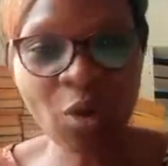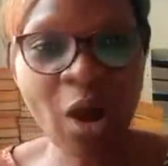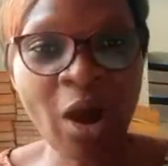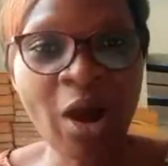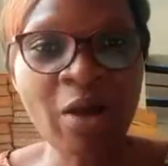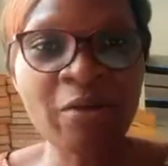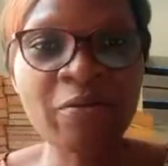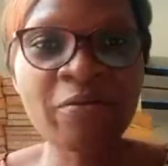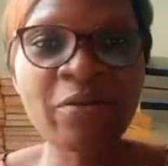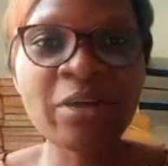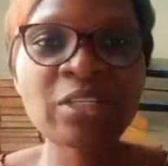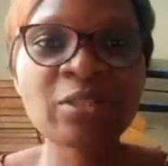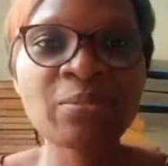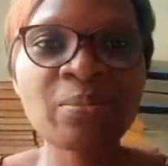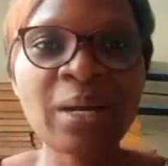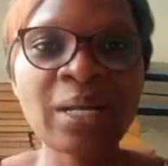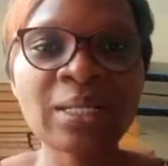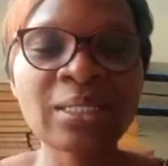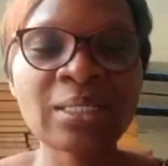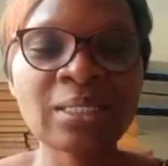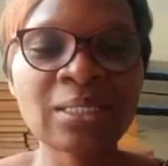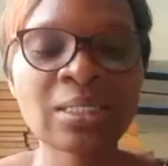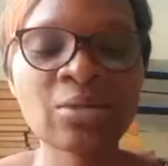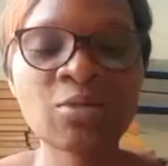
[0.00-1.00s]
our first
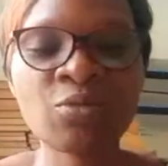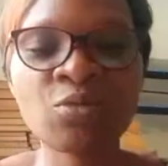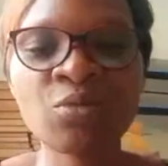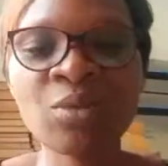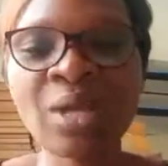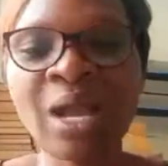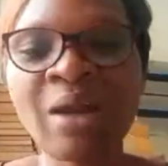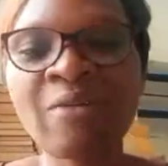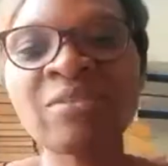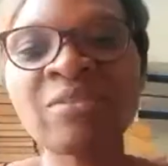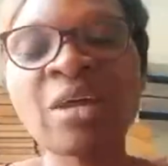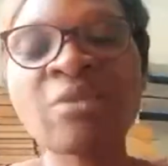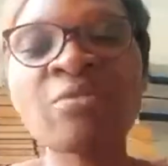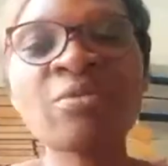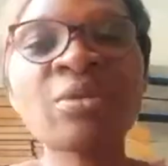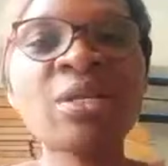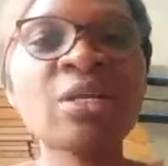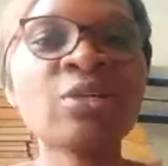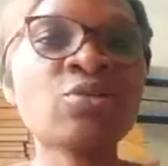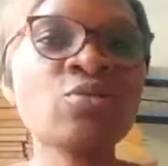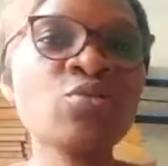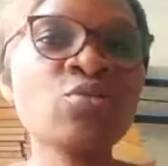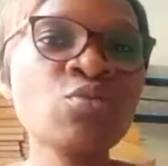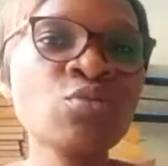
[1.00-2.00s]
part, we have done with
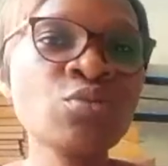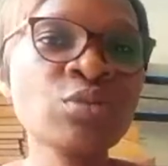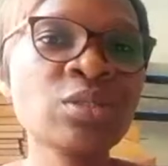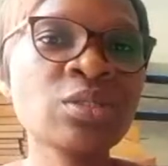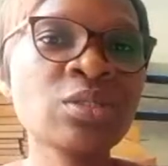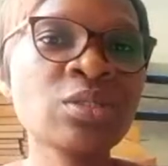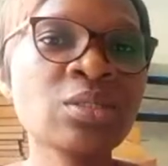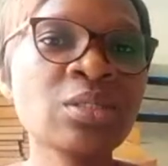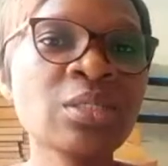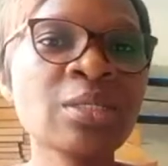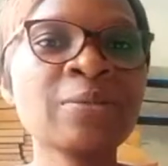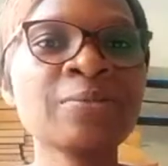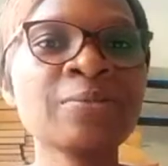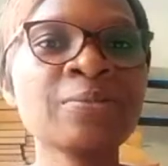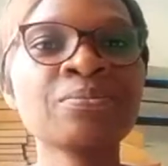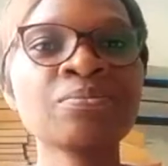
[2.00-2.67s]
the tools,